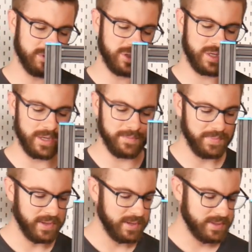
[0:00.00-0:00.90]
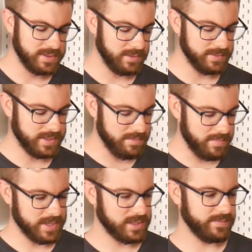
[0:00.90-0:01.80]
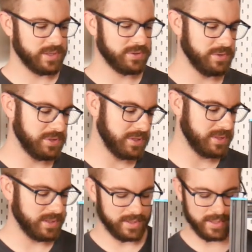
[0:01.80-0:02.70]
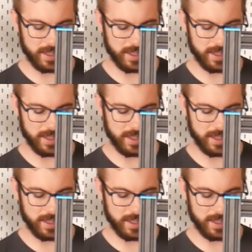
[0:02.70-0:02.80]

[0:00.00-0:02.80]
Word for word: machine. So it's got massive extrusions.